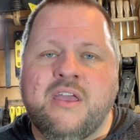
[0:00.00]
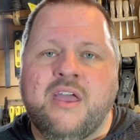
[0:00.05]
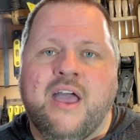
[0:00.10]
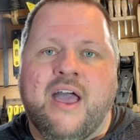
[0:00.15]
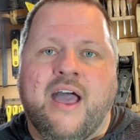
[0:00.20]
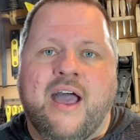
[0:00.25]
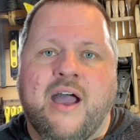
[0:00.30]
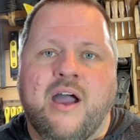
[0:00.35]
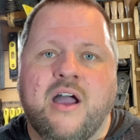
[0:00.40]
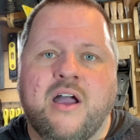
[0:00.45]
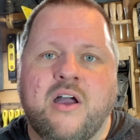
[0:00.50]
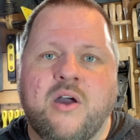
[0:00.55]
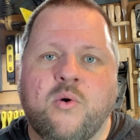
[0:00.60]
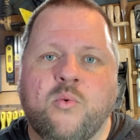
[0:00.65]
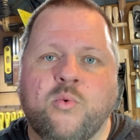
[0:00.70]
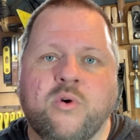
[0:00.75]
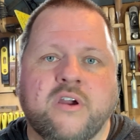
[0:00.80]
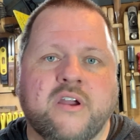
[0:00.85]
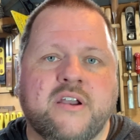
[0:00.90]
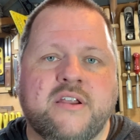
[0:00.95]

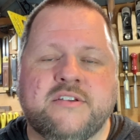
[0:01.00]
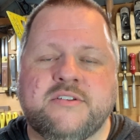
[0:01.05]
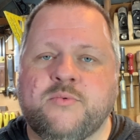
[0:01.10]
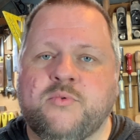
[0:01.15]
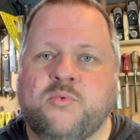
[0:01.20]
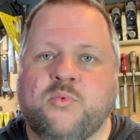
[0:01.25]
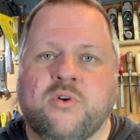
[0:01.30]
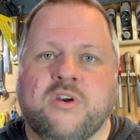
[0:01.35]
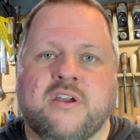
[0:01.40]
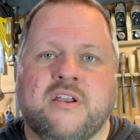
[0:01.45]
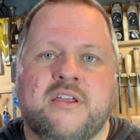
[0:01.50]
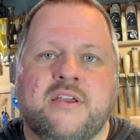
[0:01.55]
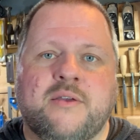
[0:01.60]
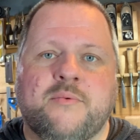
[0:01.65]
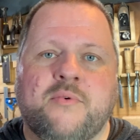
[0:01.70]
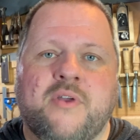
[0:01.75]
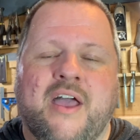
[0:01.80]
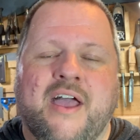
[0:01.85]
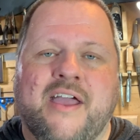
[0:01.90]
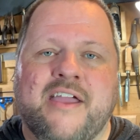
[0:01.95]
We're
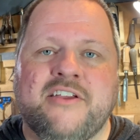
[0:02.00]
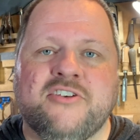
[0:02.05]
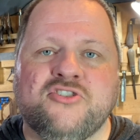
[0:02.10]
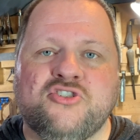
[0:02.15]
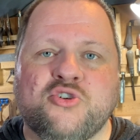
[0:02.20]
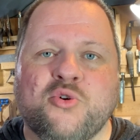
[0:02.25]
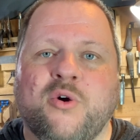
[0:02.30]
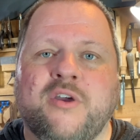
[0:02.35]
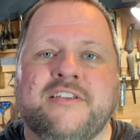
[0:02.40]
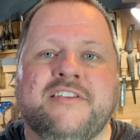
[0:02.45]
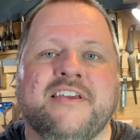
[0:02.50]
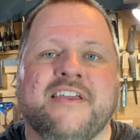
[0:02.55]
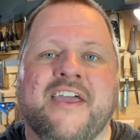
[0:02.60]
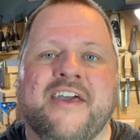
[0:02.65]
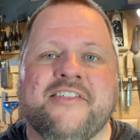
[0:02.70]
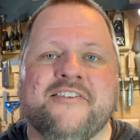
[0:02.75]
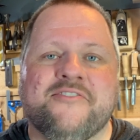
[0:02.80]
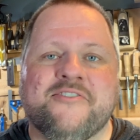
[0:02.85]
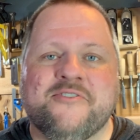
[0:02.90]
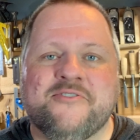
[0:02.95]
gonna enjoy
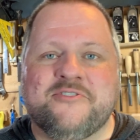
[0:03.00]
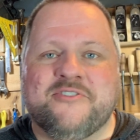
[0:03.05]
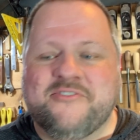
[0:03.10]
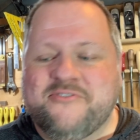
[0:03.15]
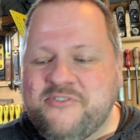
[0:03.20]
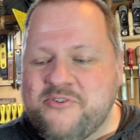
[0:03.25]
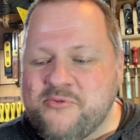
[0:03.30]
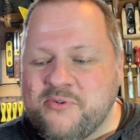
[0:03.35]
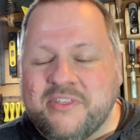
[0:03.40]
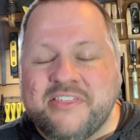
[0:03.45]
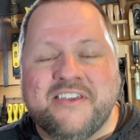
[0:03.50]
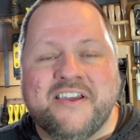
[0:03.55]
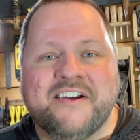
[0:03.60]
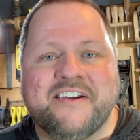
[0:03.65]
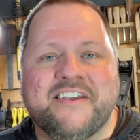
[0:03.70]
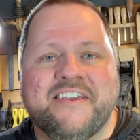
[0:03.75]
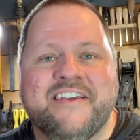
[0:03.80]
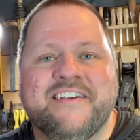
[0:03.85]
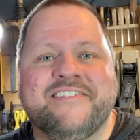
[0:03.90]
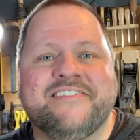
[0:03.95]
together, those of you with
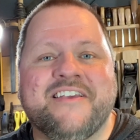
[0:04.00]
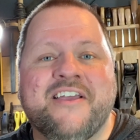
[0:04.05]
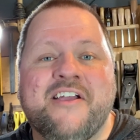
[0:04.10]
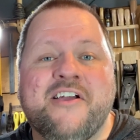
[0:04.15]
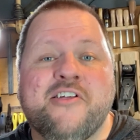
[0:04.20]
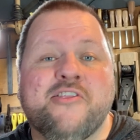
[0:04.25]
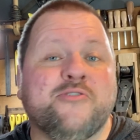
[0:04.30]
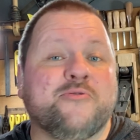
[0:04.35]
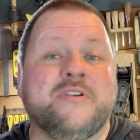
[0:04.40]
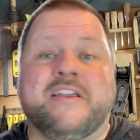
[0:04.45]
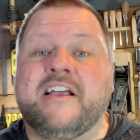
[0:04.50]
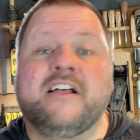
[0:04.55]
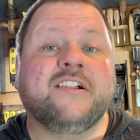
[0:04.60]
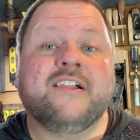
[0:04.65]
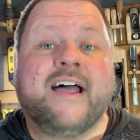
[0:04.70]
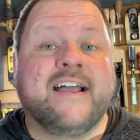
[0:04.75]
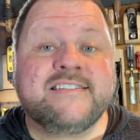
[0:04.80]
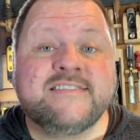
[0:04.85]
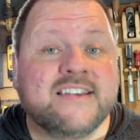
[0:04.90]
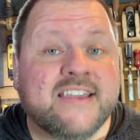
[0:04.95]
young kids, 3
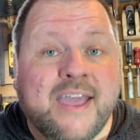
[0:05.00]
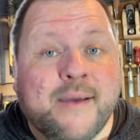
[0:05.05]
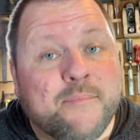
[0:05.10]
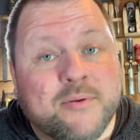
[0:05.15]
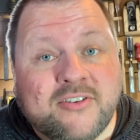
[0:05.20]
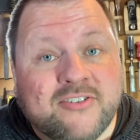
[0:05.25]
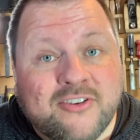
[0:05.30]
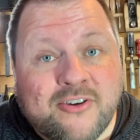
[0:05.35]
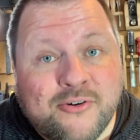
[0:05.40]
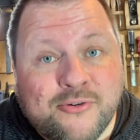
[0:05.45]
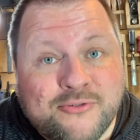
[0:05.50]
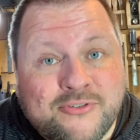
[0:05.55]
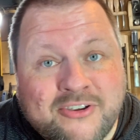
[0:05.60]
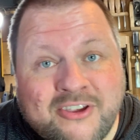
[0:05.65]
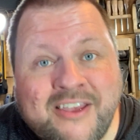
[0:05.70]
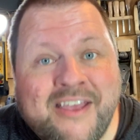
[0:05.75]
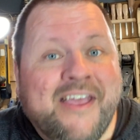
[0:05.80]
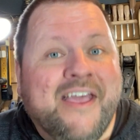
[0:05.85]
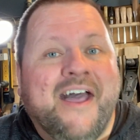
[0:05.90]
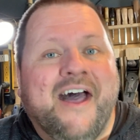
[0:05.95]
classic episodes
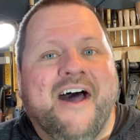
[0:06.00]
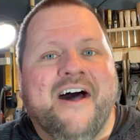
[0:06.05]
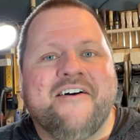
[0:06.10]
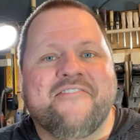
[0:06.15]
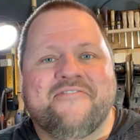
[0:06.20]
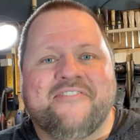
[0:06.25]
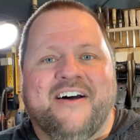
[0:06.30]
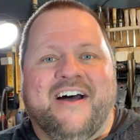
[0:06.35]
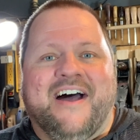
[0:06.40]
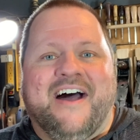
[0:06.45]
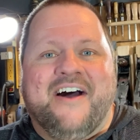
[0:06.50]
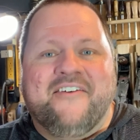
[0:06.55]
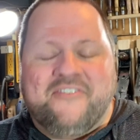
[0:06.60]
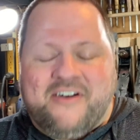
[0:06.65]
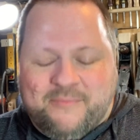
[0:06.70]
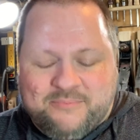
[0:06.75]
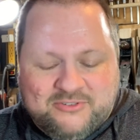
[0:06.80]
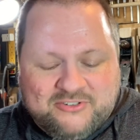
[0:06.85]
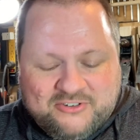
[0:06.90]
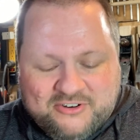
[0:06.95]
of
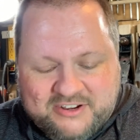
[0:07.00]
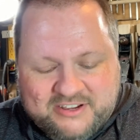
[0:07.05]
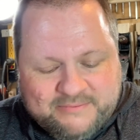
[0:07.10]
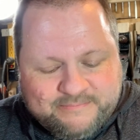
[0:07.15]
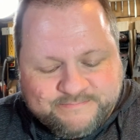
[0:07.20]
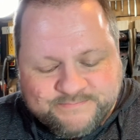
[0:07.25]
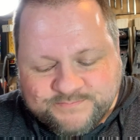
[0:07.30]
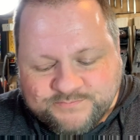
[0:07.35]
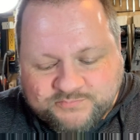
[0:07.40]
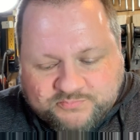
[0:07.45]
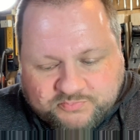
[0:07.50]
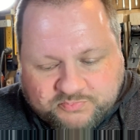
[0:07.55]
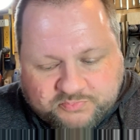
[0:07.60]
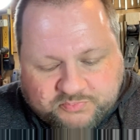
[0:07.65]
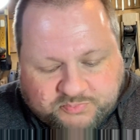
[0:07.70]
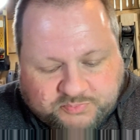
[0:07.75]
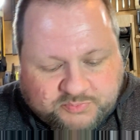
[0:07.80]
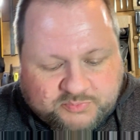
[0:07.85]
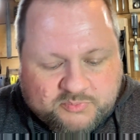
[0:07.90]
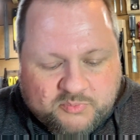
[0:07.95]
Upstream
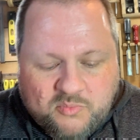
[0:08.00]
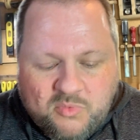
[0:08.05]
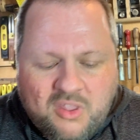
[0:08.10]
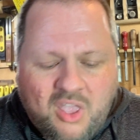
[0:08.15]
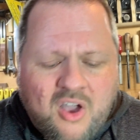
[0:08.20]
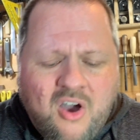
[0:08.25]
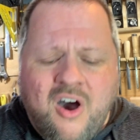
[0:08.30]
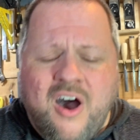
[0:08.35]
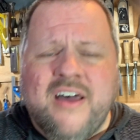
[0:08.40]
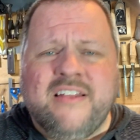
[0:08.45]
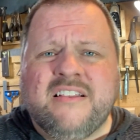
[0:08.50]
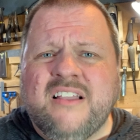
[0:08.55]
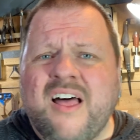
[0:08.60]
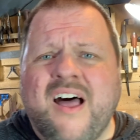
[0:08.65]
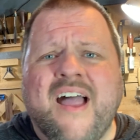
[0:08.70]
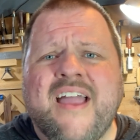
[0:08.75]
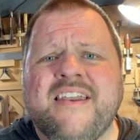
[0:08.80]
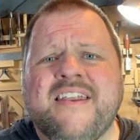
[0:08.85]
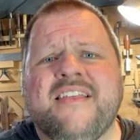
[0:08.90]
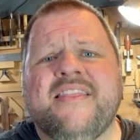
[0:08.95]

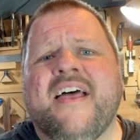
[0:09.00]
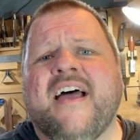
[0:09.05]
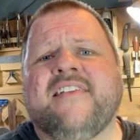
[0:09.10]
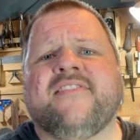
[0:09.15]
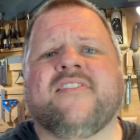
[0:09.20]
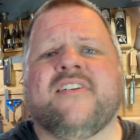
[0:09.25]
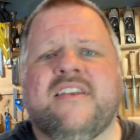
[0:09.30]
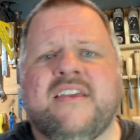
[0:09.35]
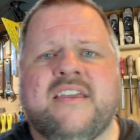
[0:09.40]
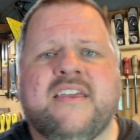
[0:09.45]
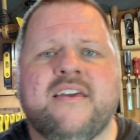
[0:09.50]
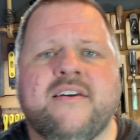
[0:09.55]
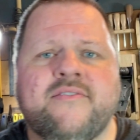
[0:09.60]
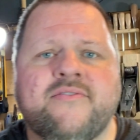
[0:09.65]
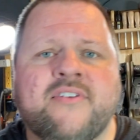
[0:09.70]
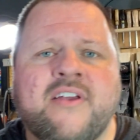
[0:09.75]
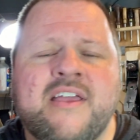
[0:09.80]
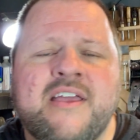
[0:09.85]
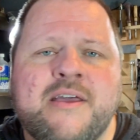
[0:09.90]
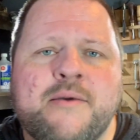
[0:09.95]
online, and that's going to
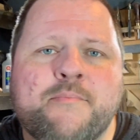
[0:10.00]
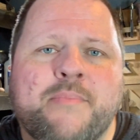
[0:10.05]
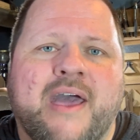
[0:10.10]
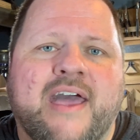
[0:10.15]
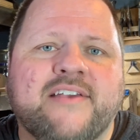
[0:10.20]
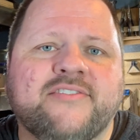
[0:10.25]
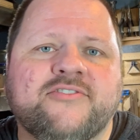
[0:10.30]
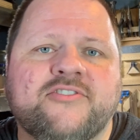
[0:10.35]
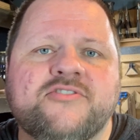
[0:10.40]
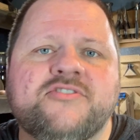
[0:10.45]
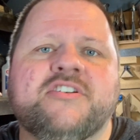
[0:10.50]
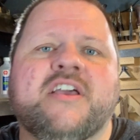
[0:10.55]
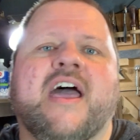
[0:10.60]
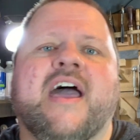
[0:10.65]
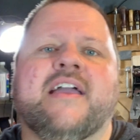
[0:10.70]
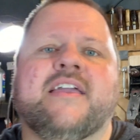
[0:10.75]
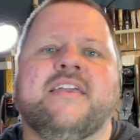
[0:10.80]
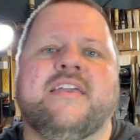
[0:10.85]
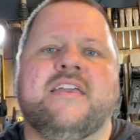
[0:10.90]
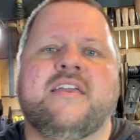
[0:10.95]
give Pastor
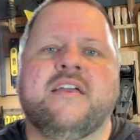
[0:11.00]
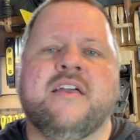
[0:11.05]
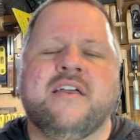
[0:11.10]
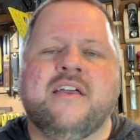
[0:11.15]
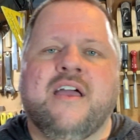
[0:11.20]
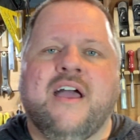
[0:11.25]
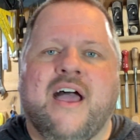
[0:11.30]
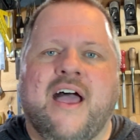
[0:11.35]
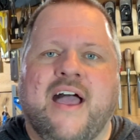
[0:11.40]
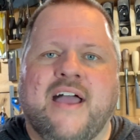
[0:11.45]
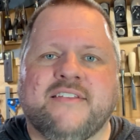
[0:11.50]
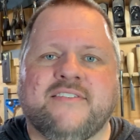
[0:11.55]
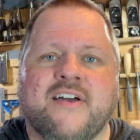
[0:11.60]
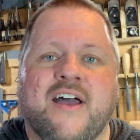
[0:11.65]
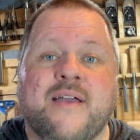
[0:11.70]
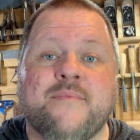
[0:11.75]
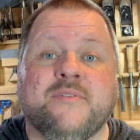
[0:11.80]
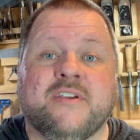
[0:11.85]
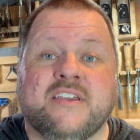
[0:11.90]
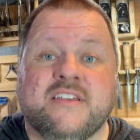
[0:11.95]
Jackie
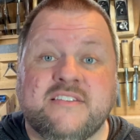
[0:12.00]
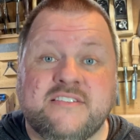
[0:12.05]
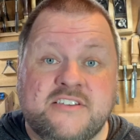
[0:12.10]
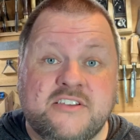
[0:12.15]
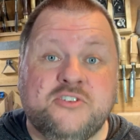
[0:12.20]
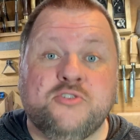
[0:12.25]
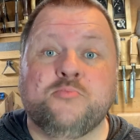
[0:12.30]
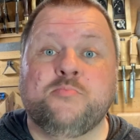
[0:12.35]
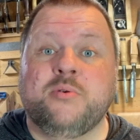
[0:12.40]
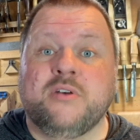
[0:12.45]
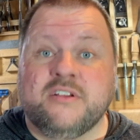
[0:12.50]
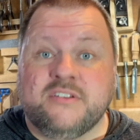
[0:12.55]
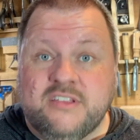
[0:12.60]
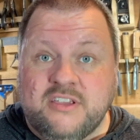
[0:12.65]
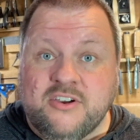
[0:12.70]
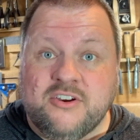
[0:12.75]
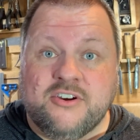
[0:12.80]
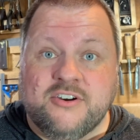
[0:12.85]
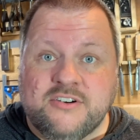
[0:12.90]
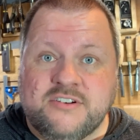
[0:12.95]
time to continue
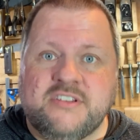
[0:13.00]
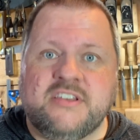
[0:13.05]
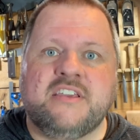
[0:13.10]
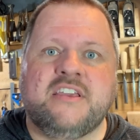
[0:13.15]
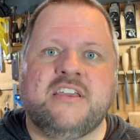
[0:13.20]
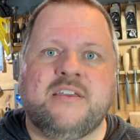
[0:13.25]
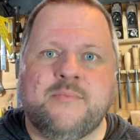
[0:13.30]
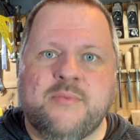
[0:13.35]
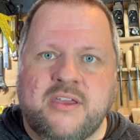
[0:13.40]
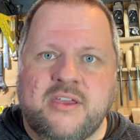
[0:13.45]
building her team